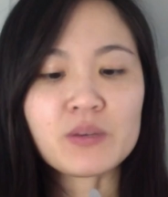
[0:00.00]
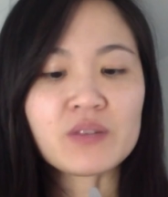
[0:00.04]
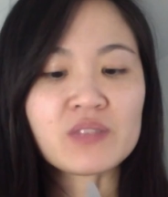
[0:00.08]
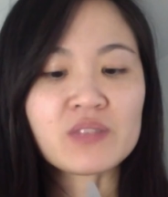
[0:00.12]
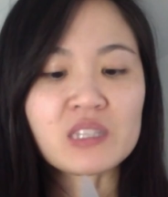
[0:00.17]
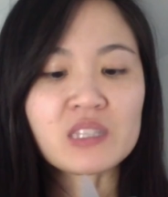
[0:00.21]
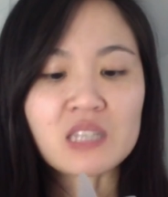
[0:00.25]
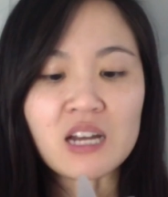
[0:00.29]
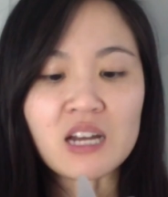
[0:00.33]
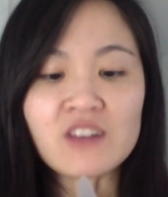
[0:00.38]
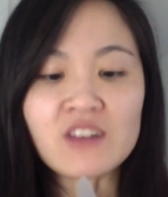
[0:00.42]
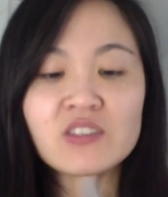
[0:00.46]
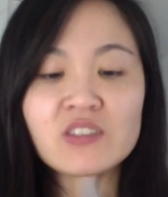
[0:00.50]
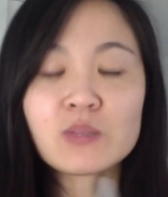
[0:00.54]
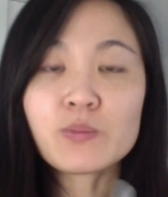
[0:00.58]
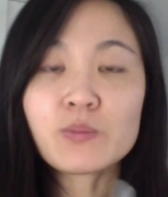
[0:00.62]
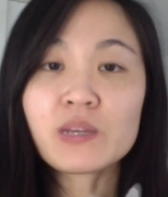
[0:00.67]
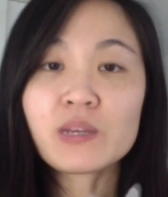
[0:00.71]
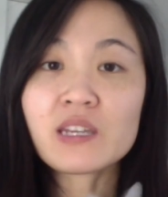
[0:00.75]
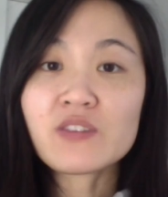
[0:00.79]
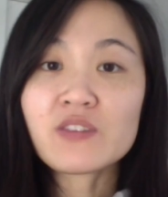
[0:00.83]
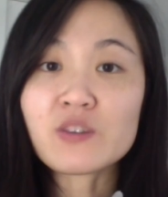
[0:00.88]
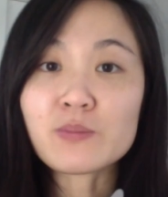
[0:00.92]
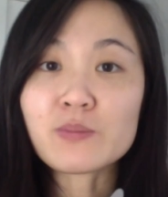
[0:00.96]
soft
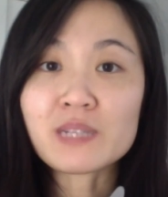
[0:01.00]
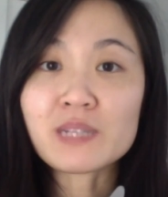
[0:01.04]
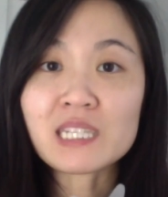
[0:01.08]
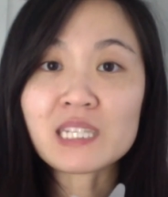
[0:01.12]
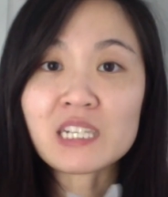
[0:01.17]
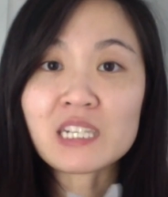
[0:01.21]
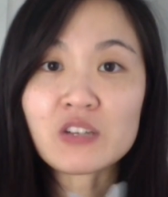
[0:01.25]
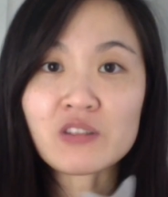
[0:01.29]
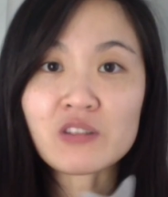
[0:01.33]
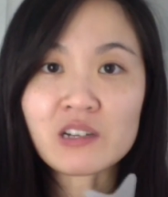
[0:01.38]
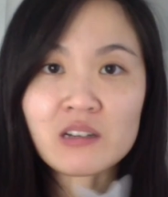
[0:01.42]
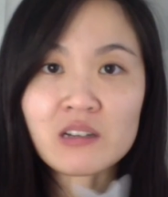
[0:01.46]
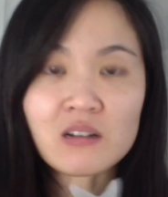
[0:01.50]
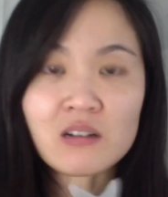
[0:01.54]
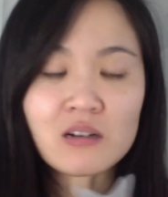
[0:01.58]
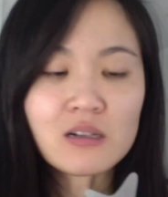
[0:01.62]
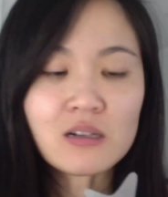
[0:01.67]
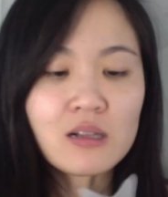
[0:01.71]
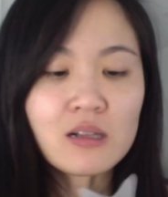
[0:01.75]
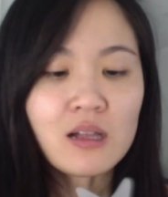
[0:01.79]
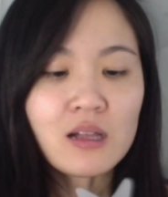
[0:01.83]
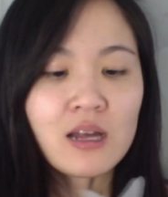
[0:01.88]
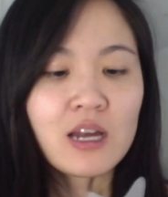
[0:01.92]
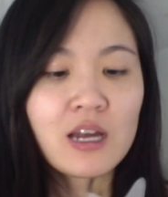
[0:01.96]
PEVA material,
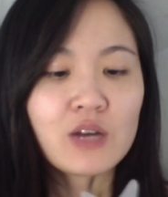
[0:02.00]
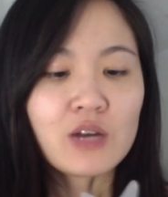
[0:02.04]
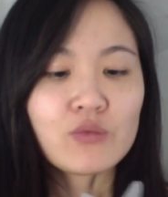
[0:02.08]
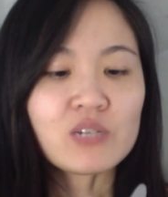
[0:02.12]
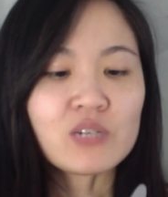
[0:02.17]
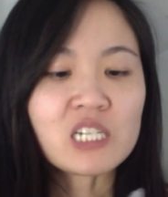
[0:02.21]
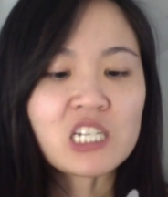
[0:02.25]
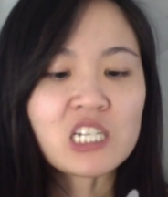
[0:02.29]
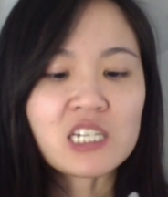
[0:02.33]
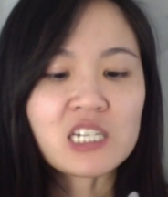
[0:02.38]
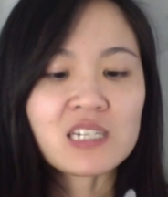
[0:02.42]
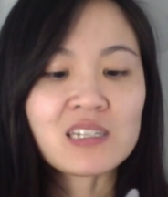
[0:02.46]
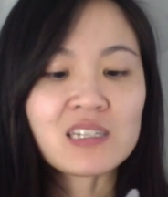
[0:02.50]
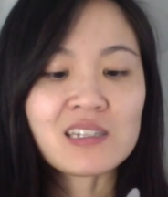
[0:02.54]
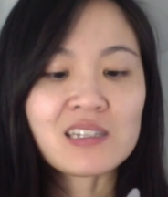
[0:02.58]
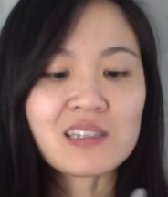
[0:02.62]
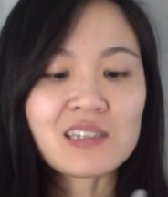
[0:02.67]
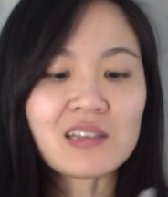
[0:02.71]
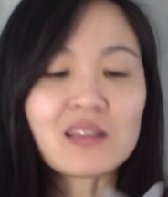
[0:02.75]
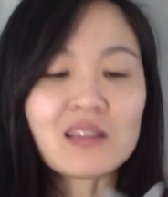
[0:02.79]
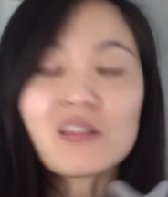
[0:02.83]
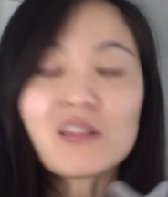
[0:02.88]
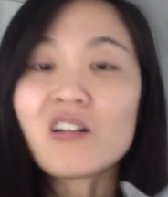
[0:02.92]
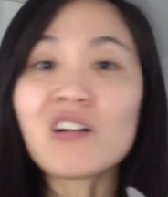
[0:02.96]
which is
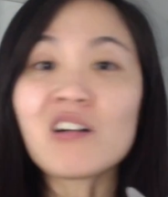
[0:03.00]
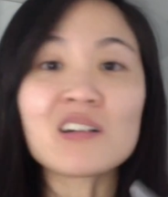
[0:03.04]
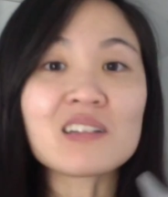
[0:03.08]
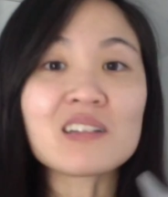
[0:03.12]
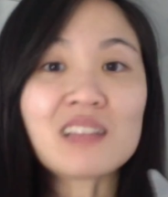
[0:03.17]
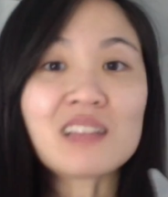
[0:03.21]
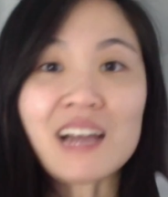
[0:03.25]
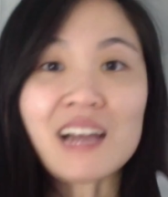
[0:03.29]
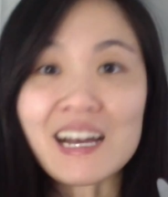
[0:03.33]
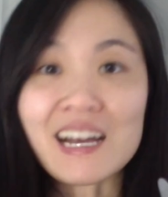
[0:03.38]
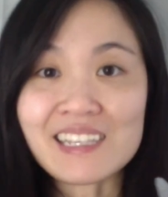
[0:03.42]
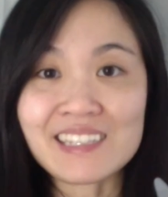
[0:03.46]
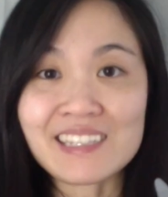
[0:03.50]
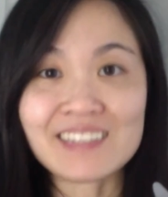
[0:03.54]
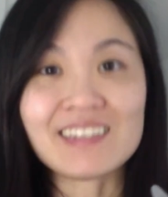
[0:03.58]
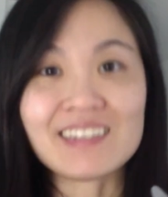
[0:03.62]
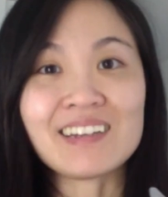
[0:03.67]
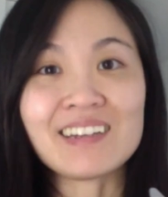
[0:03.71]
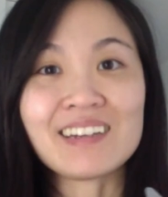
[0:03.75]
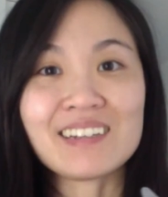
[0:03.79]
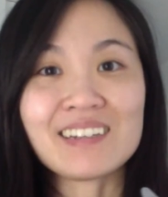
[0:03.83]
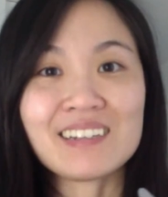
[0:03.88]
long lasting,